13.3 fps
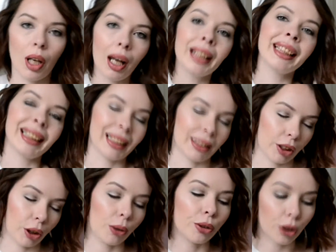I needed
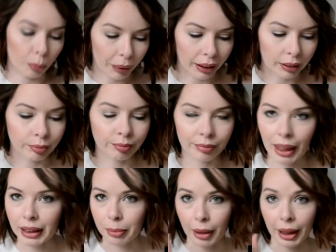to go shopping.
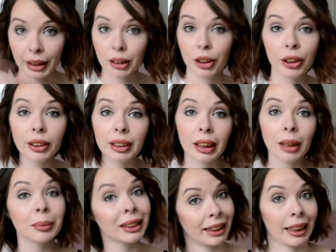That's my excuse and
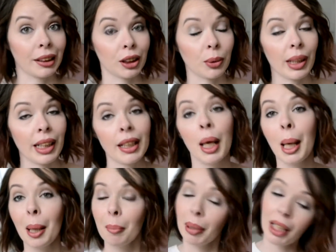I'm sticking to it.
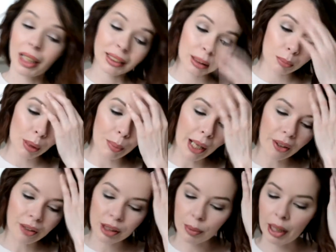Plus, my
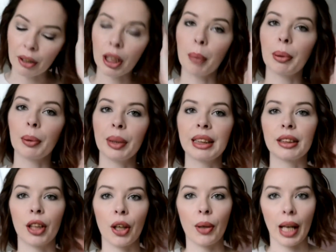parents were here a couple of weeks
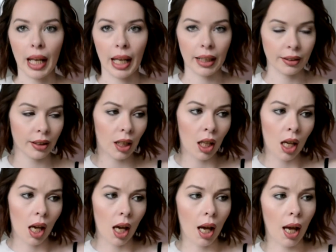ago, and
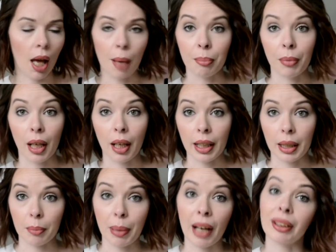
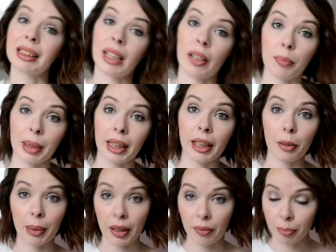my parents left me a
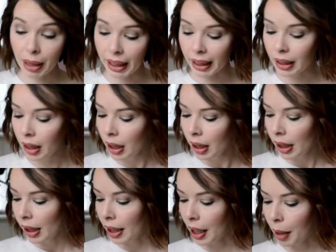little bit of money
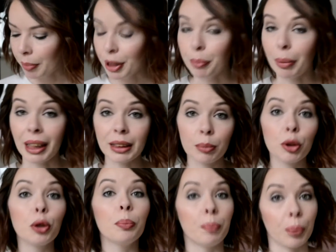to buy some
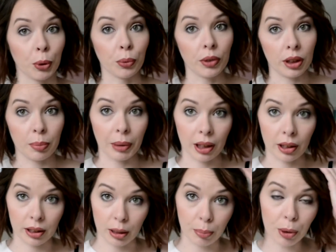new boots,
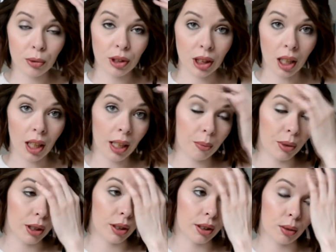because the boots I
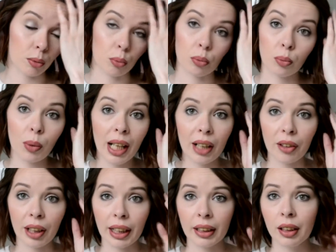was
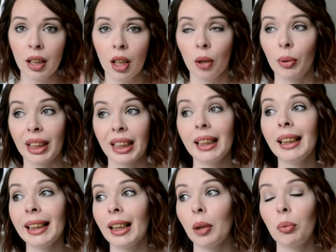wearing, well,
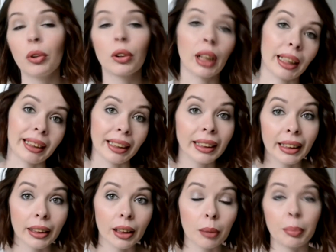clearly I walk like an
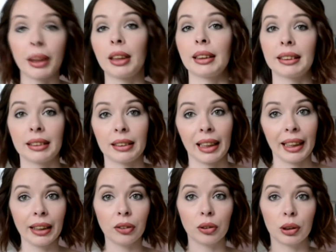idiot because the
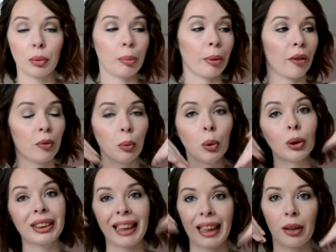heels were both
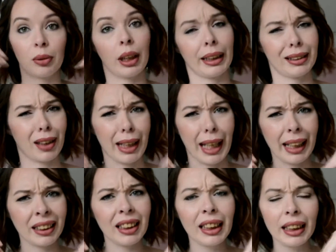worn down like
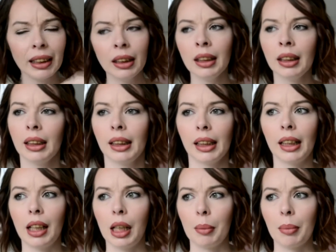diagonally,
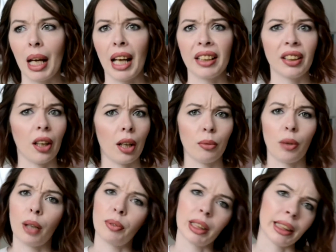and
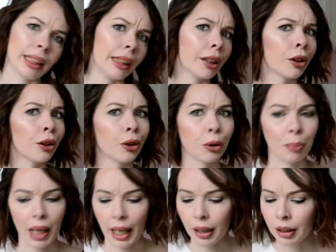I really needed a new
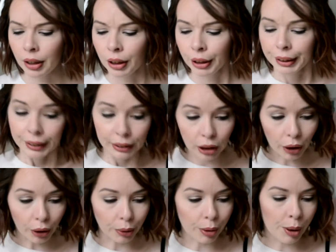pair.
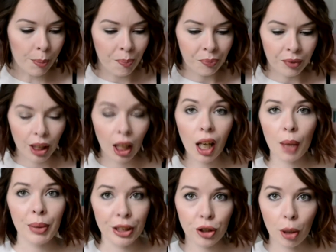So
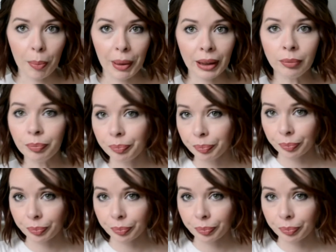I went shopping.